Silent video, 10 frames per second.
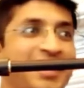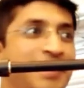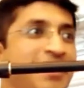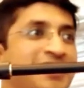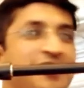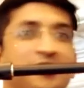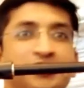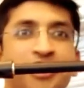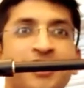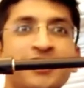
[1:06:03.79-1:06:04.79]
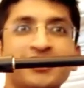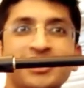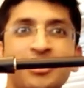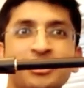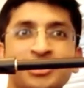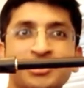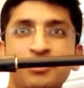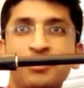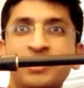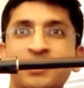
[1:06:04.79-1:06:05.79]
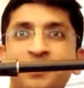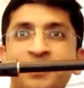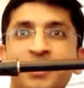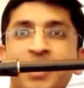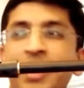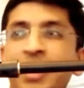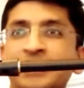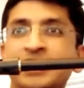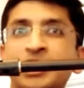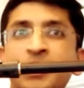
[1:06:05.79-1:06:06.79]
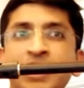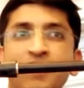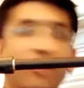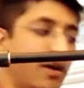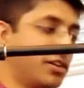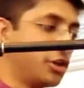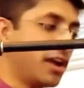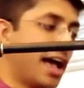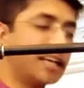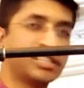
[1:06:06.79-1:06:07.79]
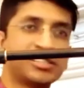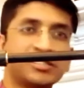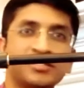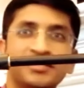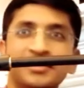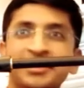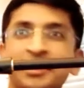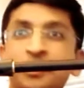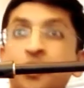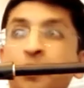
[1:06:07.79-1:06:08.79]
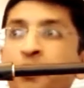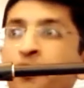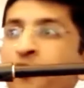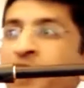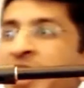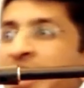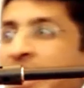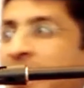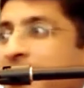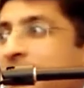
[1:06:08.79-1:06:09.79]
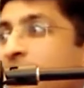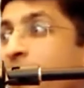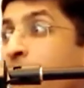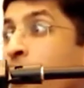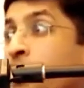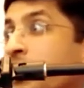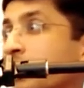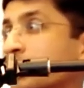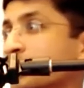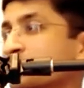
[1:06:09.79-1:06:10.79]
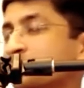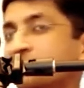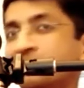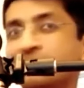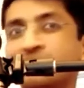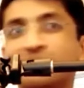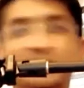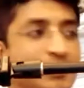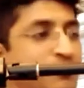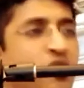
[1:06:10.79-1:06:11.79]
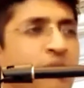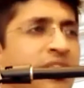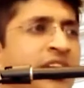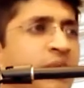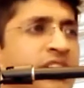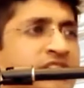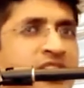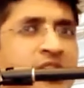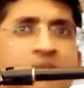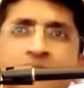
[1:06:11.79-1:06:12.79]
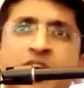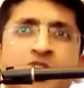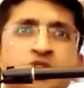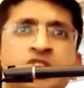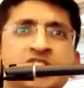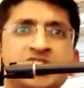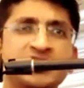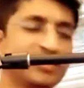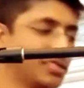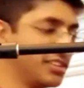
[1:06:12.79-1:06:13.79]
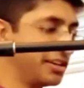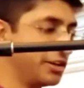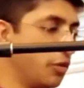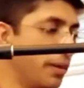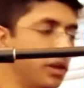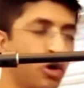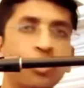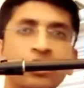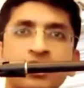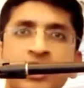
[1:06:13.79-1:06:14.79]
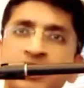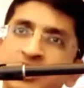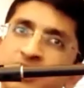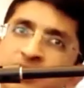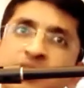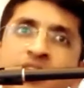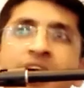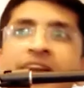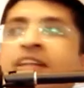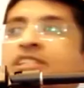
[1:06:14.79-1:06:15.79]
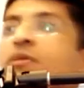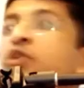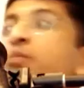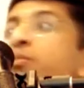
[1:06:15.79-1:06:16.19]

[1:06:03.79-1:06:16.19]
Imagine you join Krishna consciousness movement and less than 24 hours you are asked to proofread and edit a full trunk. Prabhupada didn't waste time. Cut to the chase. He opened the whole trunk and said, I need someone to